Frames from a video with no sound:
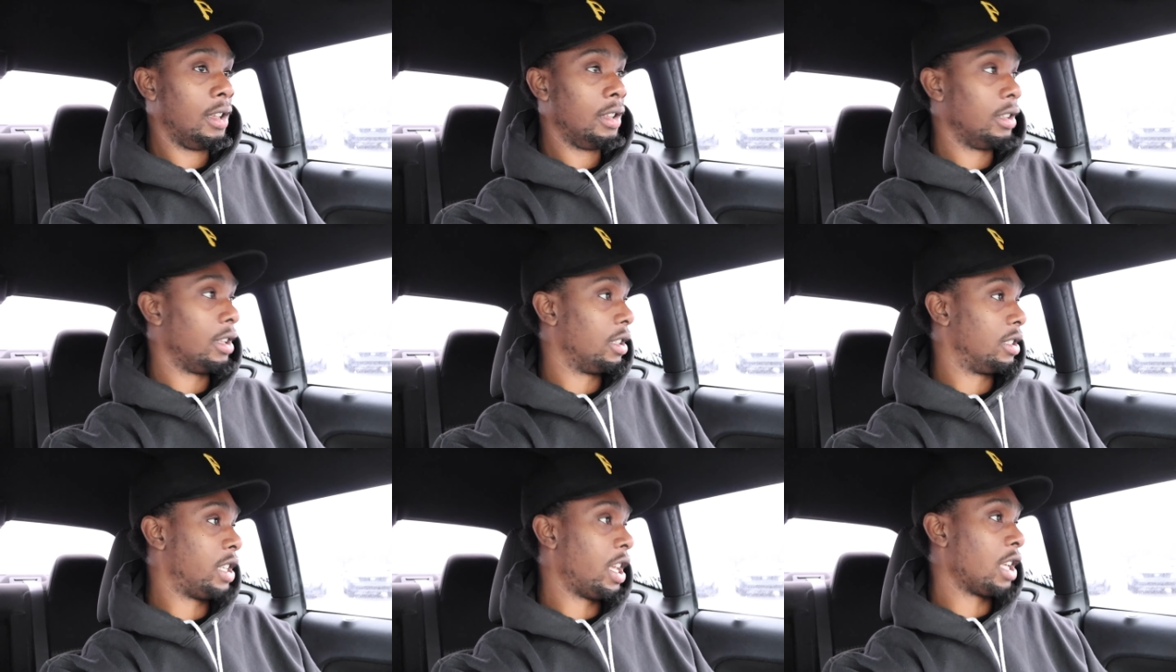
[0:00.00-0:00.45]

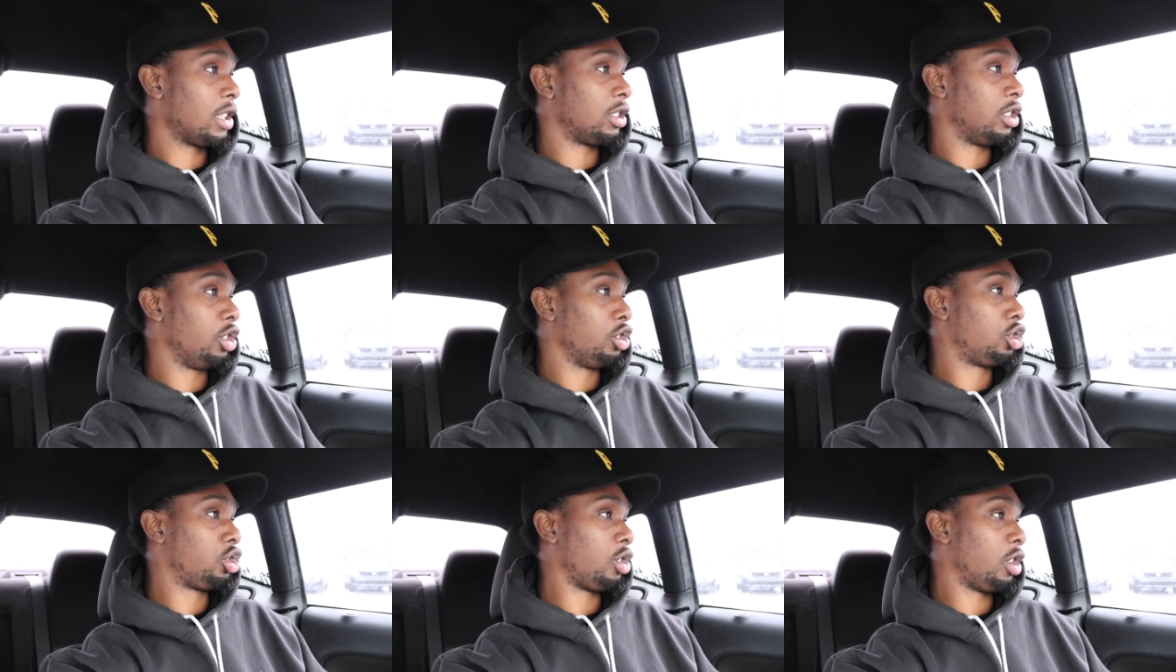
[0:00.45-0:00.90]
The
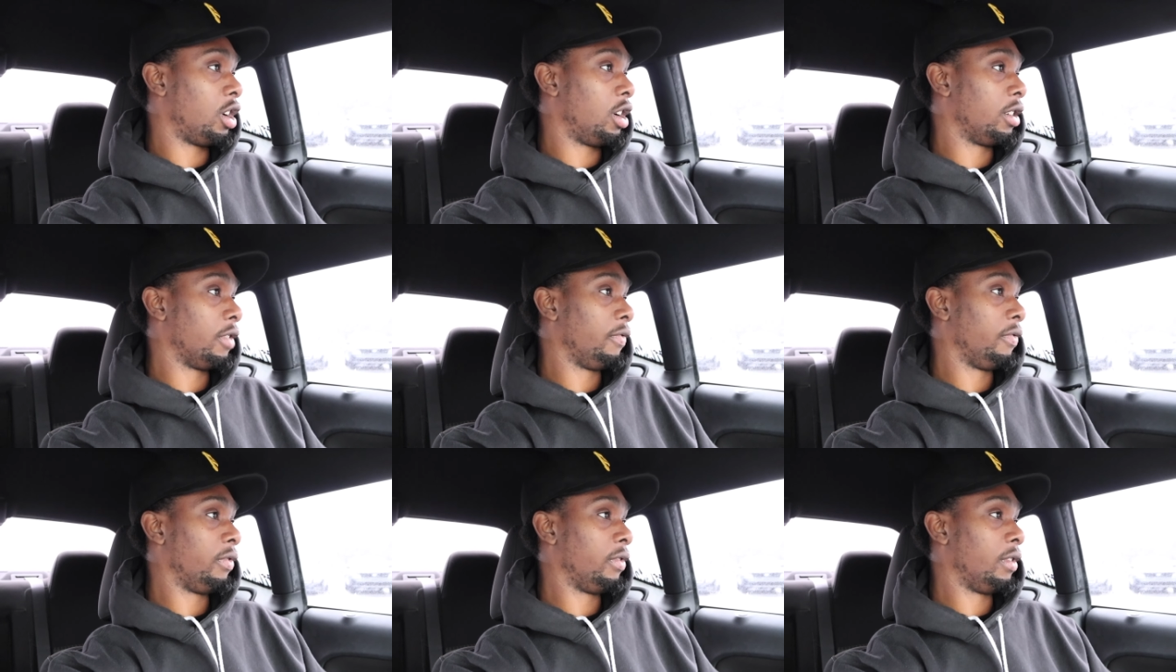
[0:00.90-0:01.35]
Tesla
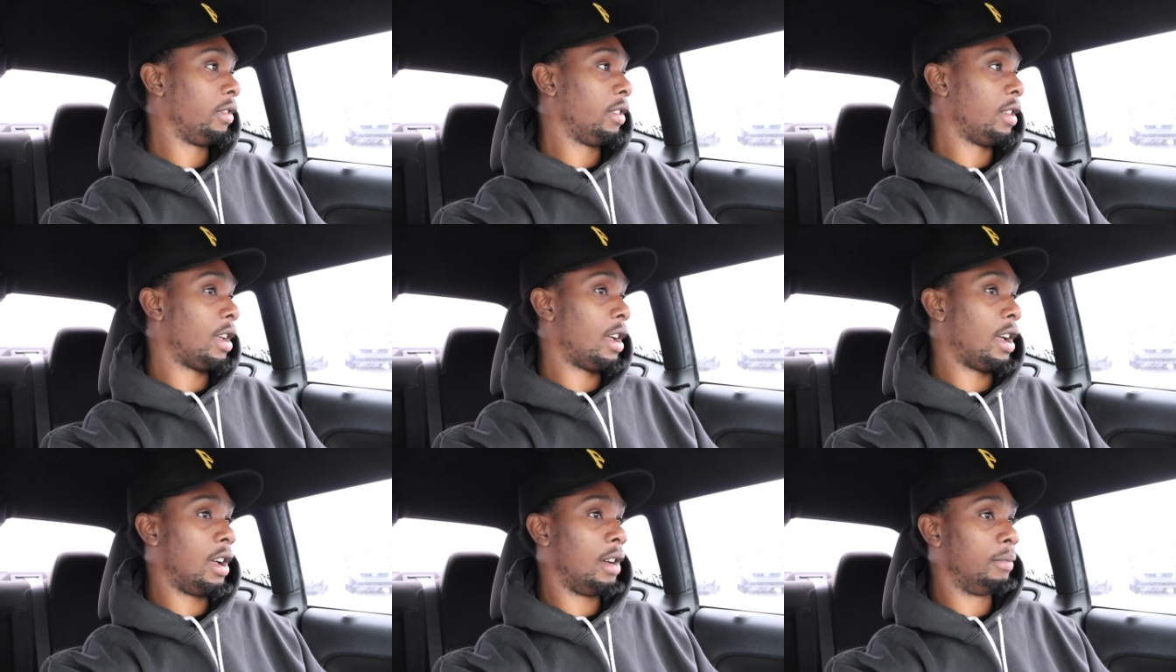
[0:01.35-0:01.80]
truck.
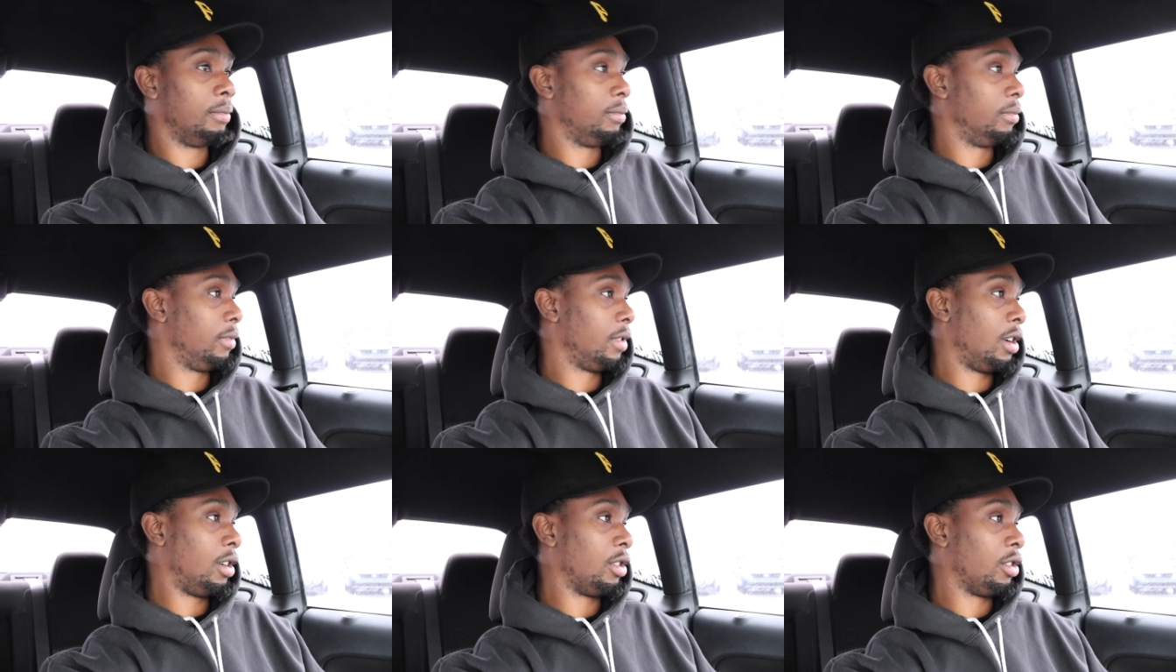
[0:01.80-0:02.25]
I'm,
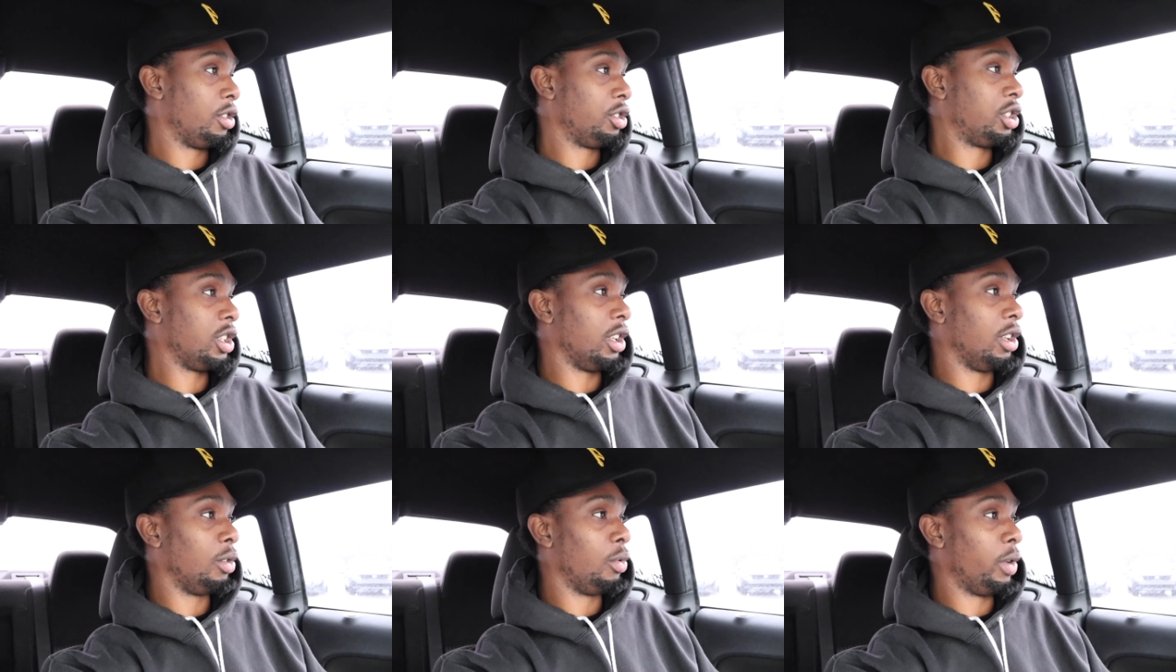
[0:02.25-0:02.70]
I don't know,
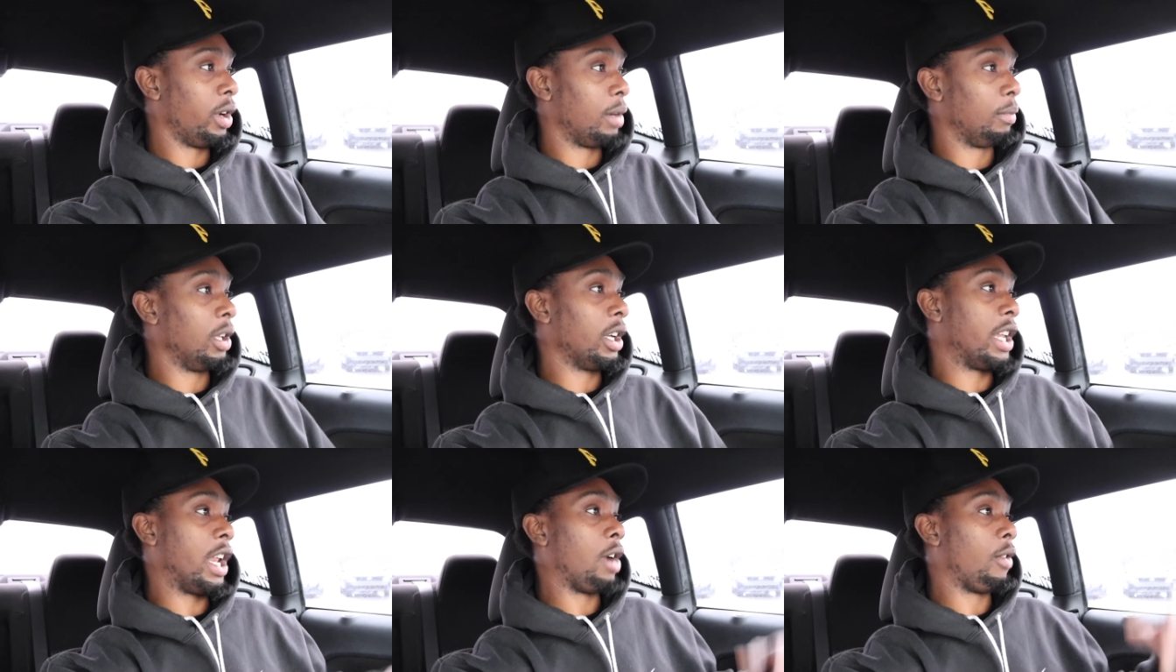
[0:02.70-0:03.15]
shit look weird.
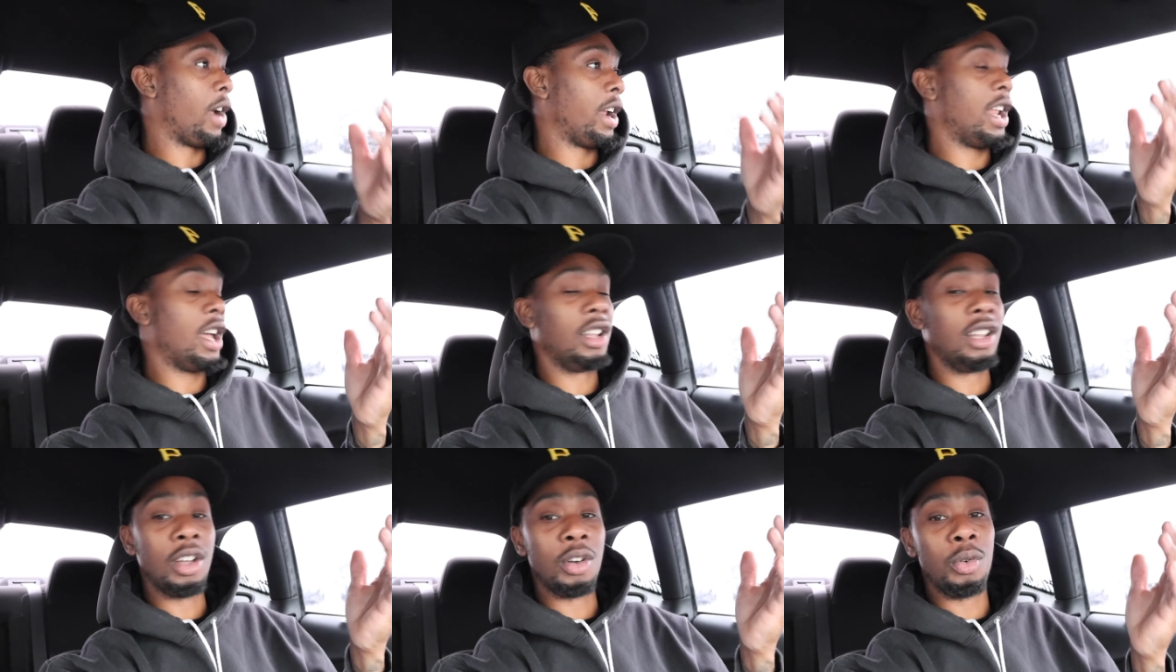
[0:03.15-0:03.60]
I'm looking at it right
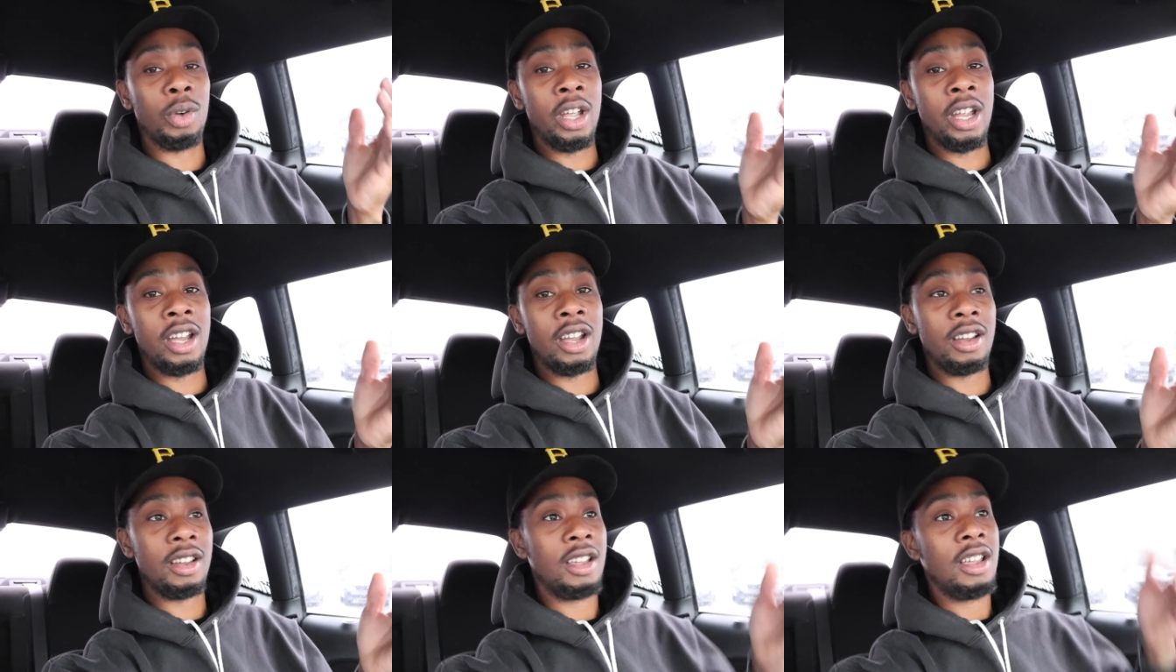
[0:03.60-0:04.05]
now, it look
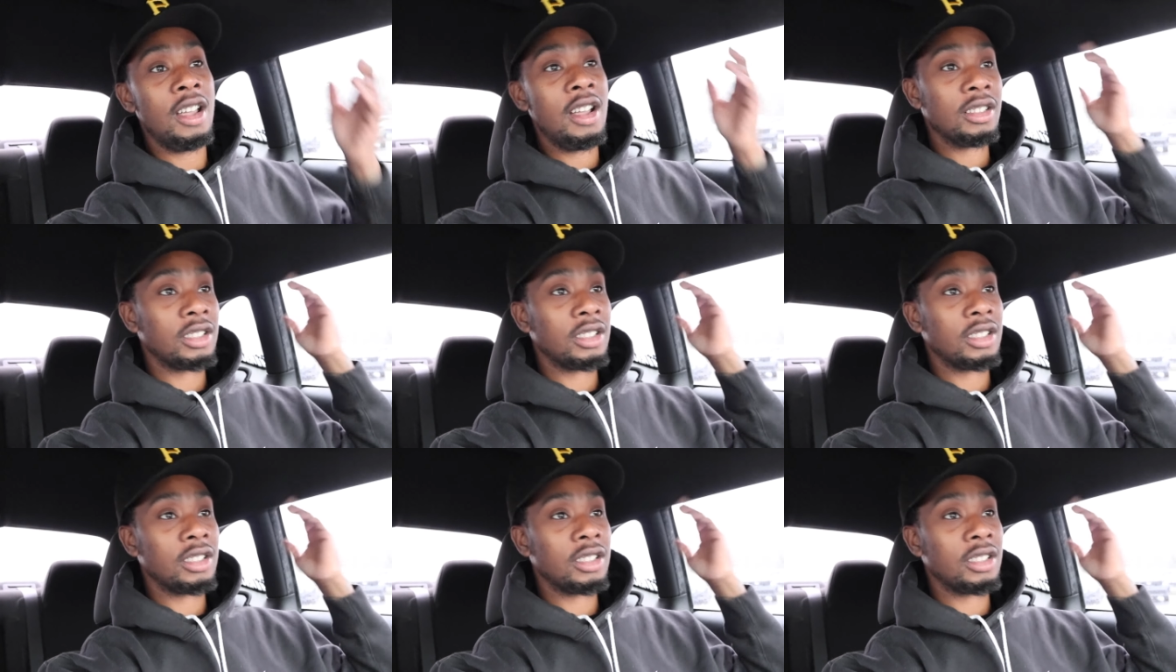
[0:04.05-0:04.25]
weird.